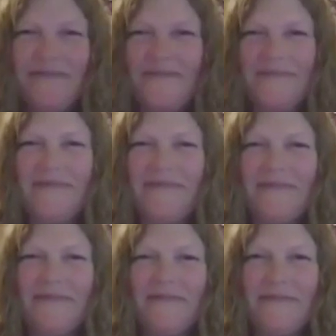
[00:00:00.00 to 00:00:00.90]

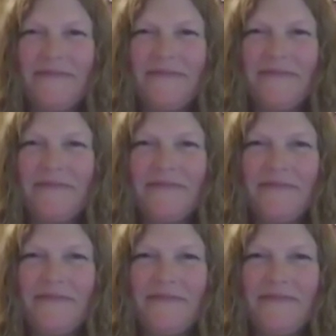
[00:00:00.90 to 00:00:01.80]

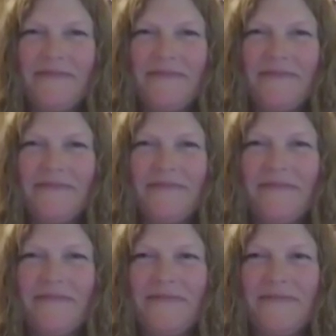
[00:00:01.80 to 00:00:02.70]

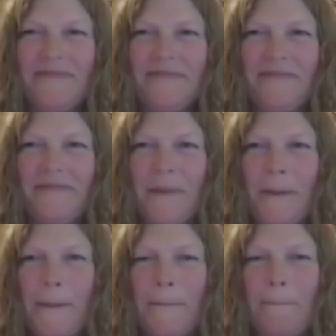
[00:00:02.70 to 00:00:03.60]

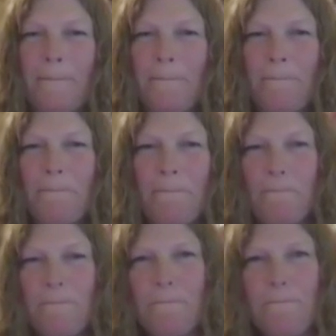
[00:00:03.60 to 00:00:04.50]

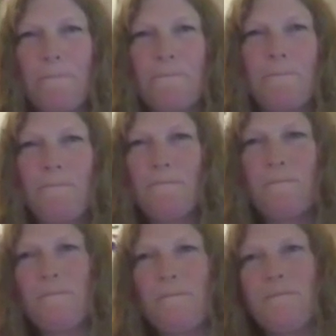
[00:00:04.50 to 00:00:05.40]

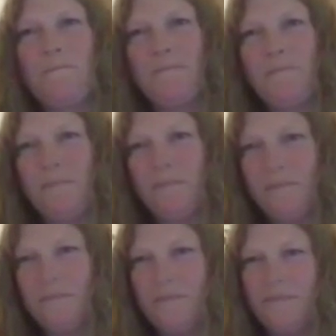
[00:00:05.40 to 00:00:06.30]

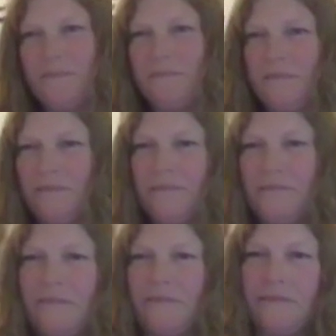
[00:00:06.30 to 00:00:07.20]

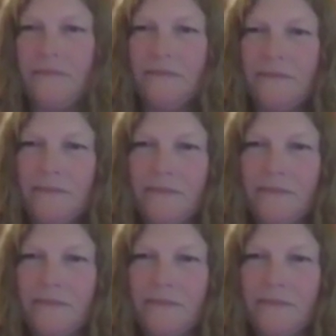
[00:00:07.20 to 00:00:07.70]
Nobody speaks.